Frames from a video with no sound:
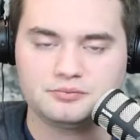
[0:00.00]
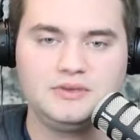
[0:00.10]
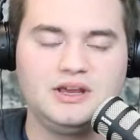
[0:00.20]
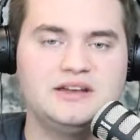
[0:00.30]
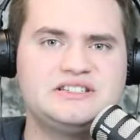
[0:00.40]

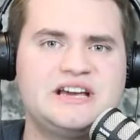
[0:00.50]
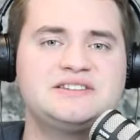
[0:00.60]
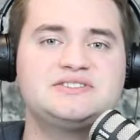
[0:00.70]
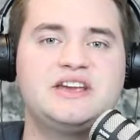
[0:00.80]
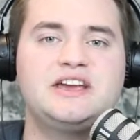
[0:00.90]
And
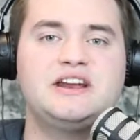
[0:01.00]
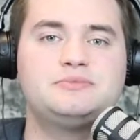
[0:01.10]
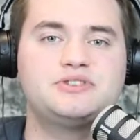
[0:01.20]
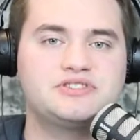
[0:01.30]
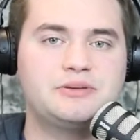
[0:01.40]
Texas A&M
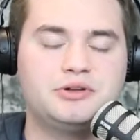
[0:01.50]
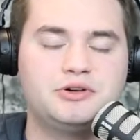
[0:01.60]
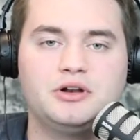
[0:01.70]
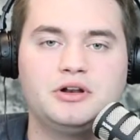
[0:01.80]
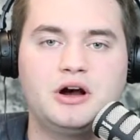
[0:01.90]
just simply
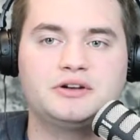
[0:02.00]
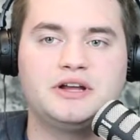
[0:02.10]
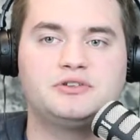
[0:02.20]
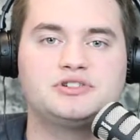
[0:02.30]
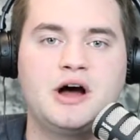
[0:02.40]
couldn't knock
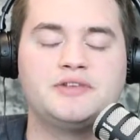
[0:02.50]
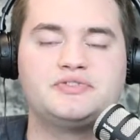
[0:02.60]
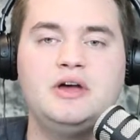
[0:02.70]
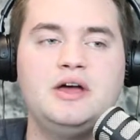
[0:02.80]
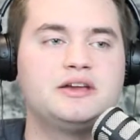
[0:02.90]
down shots.
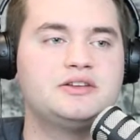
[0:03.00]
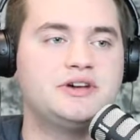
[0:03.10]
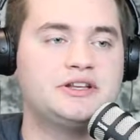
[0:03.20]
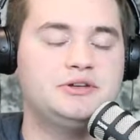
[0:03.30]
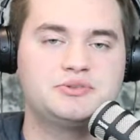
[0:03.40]

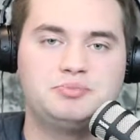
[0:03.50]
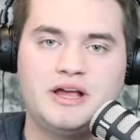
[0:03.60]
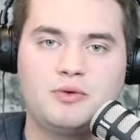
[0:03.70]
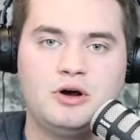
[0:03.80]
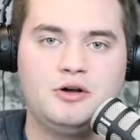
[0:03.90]
Kentucky was
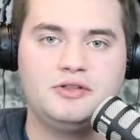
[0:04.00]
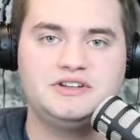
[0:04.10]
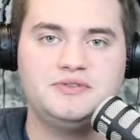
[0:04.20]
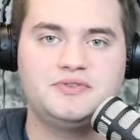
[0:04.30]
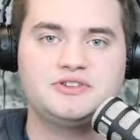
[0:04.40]
playing well on the
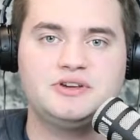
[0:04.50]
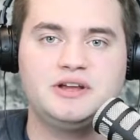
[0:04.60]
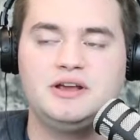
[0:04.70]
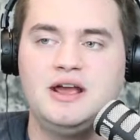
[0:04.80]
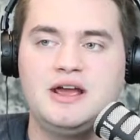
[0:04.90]
defensive
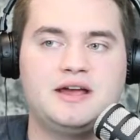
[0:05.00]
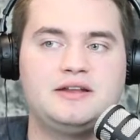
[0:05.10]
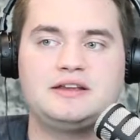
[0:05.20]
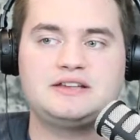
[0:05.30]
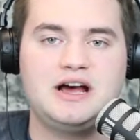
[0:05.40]
end,
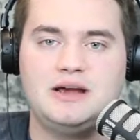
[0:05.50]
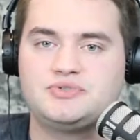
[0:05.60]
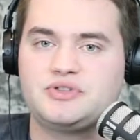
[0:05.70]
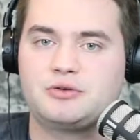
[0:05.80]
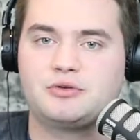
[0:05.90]
and at
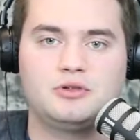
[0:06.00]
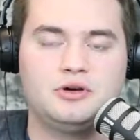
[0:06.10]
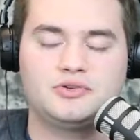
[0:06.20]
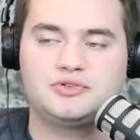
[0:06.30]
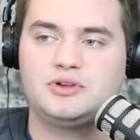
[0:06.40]
times there were
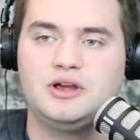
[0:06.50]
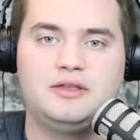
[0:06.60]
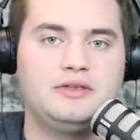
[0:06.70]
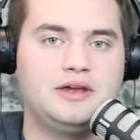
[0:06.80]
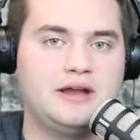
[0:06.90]
looks
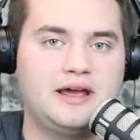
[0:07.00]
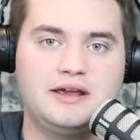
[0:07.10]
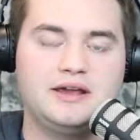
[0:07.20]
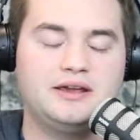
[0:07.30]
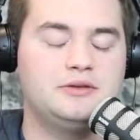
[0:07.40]
and
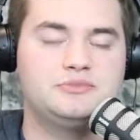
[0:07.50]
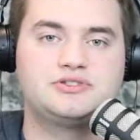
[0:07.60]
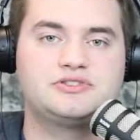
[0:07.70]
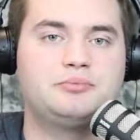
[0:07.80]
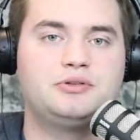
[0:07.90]
A&M
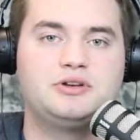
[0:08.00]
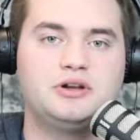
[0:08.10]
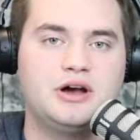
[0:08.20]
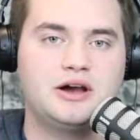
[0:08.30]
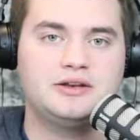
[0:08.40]
just simply
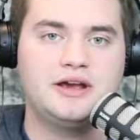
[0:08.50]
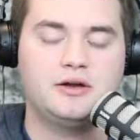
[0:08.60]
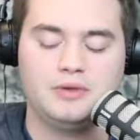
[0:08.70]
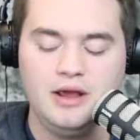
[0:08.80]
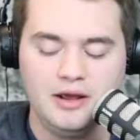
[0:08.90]
could not knock it
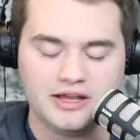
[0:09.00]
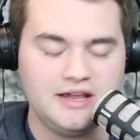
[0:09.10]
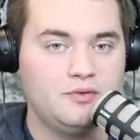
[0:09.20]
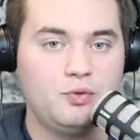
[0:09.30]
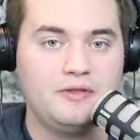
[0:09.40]
down.
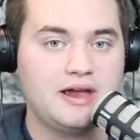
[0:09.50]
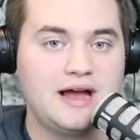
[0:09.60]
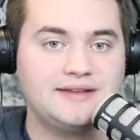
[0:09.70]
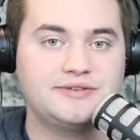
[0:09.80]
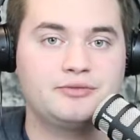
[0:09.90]
Even when they
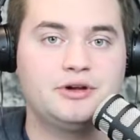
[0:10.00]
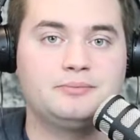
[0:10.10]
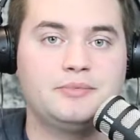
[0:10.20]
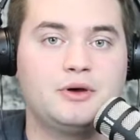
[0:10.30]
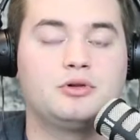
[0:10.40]
got to the
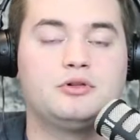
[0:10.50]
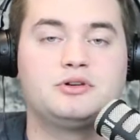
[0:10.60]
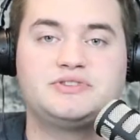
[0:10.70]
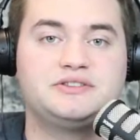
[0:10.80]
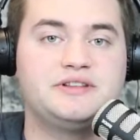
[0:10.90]
rim, there were
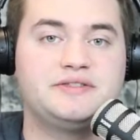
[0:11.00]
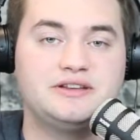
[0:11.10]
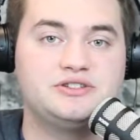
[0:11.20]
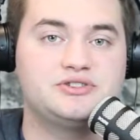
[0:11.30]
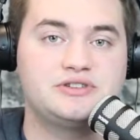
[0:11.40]
looks that
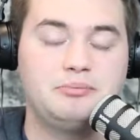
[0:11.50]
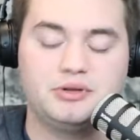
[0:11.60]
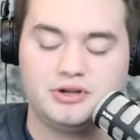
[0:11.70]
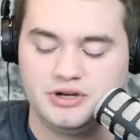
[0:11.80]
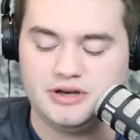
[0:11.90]
they just
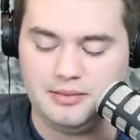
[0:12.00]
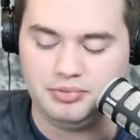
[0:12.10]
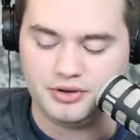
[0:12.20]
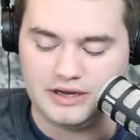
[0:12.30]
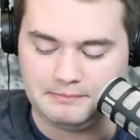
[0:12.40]
simply could not
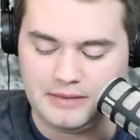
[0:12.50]
put in.